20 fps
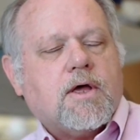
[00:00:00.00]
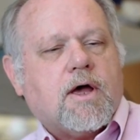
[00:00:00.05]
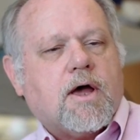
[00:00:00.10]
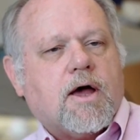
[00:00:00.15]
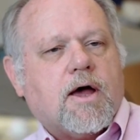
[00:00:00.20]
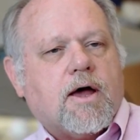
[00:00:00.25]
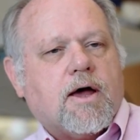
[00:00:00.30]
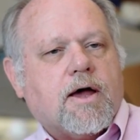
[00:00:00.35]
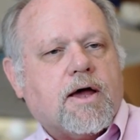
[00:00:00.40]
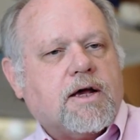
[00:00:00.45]

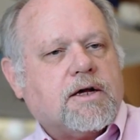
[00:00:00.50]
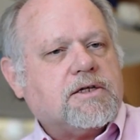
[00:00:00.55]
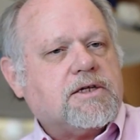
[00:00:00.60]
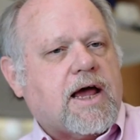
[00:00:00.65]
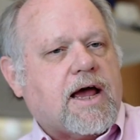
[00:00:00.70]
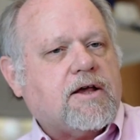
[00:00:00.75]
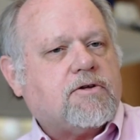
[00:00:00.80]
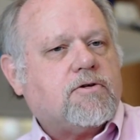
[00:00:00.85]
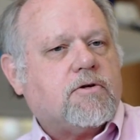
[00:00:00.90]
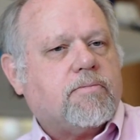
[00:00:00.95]
uh,
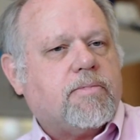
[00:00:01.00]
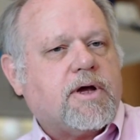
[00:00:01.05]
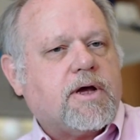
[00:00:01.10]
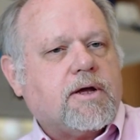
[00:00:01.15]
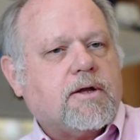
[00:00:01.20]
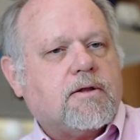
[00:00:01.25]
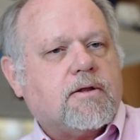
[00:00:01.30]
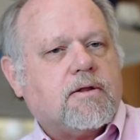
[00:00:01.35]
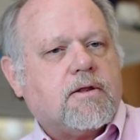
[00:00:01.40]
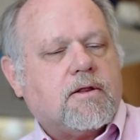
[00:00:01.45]

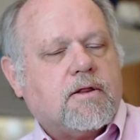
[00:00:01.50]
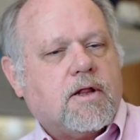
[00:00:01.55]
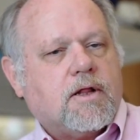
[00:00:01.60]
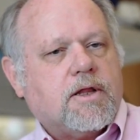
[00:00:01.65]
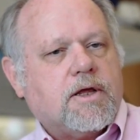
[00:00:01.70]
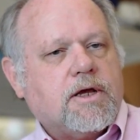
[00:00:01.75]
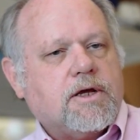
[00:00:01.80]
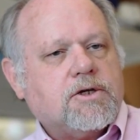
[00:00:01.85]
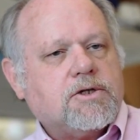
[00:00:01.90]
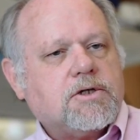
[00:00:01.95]
exacerbate the
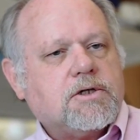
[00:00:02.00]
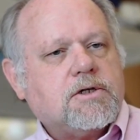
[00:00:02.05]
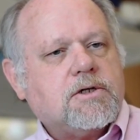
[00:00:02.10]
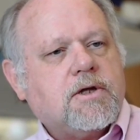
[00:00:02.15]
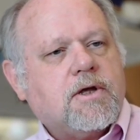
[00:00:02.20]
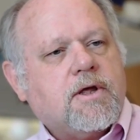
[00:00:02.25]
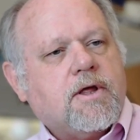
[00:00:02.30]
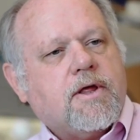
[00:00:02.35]
lesion,